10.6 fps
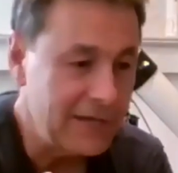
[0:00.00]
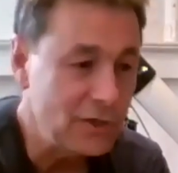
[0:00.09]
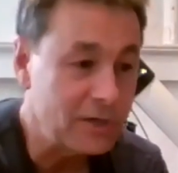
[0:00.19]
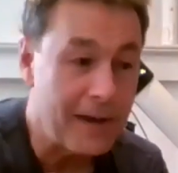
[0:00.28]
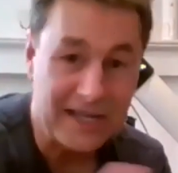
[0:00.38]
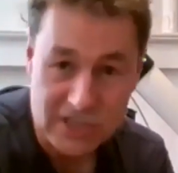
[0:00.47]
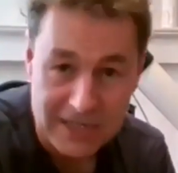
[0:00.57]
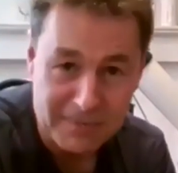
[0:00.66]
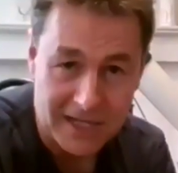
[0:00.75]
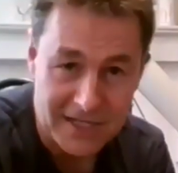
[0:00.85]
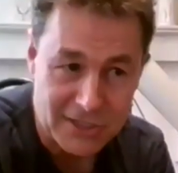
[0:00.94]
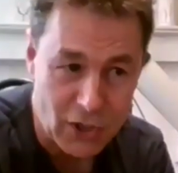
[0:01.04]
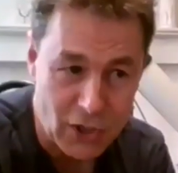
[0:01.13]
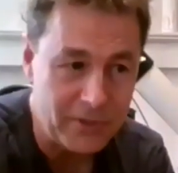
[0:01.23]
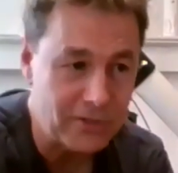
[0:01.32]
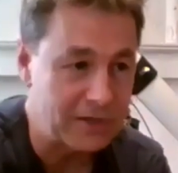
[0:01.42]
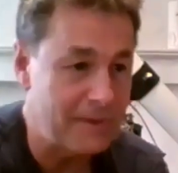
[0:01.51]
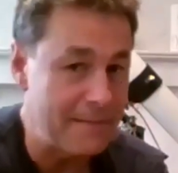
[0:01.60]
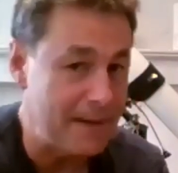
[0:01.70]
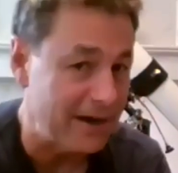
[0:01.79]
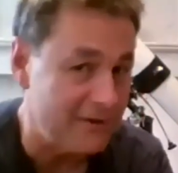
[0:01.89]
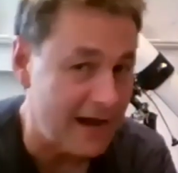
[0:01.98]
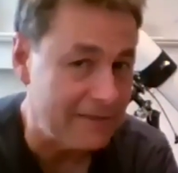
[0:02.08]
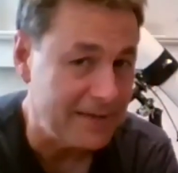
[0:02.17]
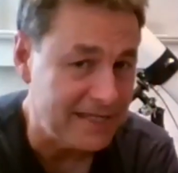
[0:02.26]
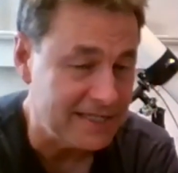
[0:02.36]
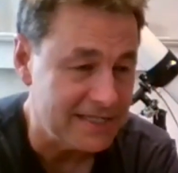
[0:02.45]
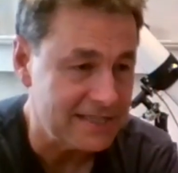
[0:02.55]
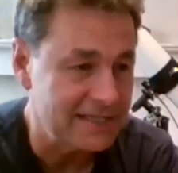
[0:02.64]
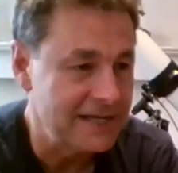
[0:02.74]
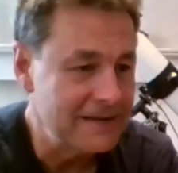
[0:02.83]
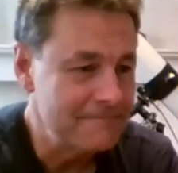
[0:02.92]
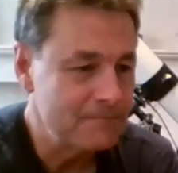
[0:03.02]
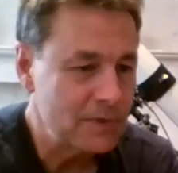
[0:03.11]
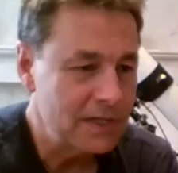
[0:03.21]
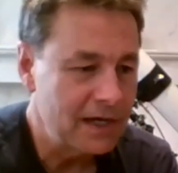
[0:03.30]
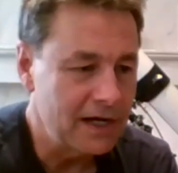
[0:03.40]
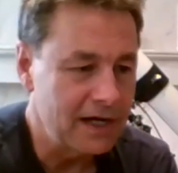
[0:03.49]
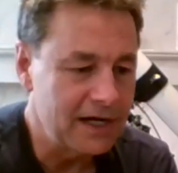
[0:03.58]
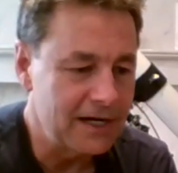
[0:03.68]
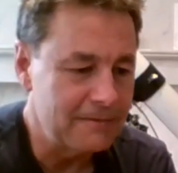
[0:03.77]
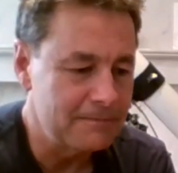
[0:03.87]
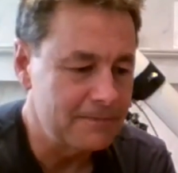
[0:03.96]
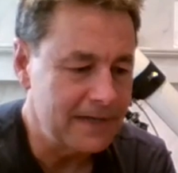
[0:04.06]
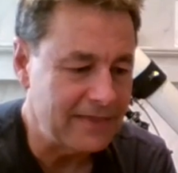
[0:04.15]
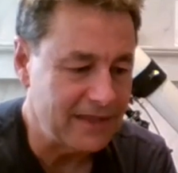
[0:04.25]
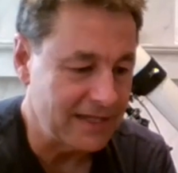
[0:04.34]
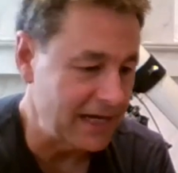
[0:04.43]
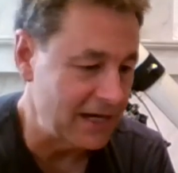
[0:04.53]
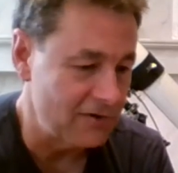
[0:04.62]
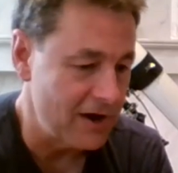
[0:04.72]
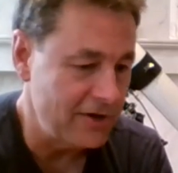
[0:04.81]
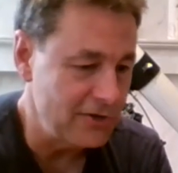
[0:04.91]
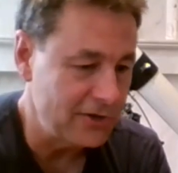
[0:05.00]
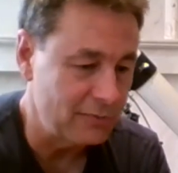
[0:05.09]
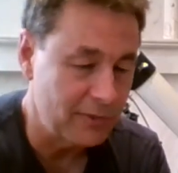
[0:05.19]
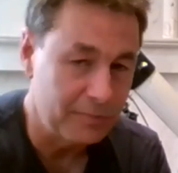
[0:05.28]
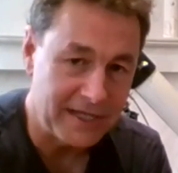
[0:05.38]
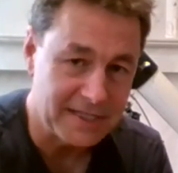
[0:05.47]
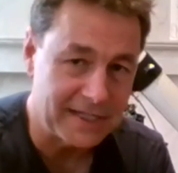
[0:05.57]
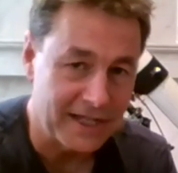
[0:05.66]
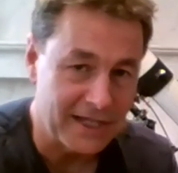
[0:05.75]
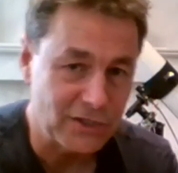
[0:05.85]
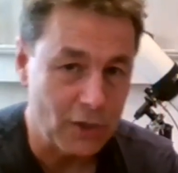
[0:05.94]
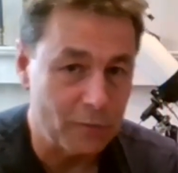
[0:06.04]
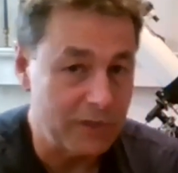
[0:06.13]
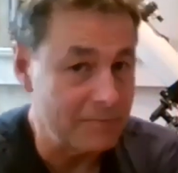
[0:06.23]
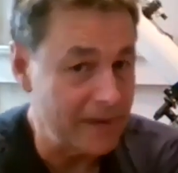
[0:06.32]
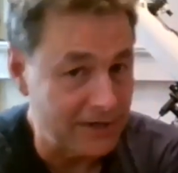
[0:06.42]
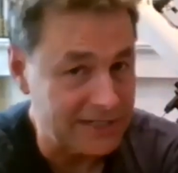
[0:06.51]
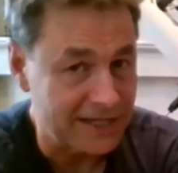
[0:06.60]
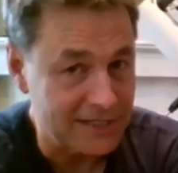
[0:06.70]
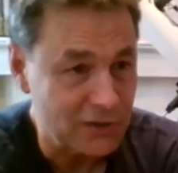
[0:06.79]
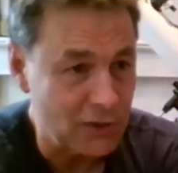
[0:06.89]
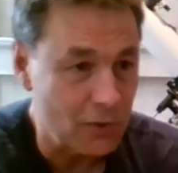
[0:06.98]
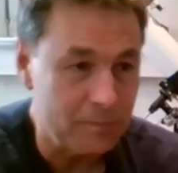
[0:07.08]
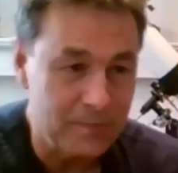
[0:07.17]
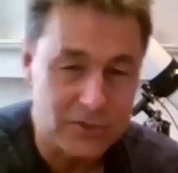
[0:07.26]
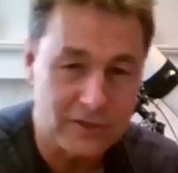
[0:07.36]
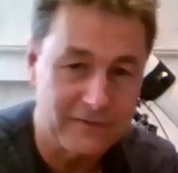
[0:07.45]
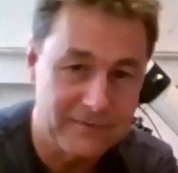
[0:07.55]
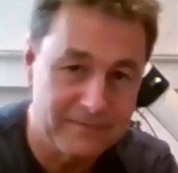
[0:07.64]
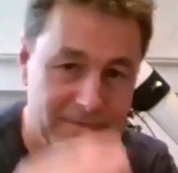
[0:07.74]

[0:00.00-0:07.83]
you could buy a cheap telescope and you could buy better eyepieces. Um, and then later on, you could replace the telescope with a better telescope and sort of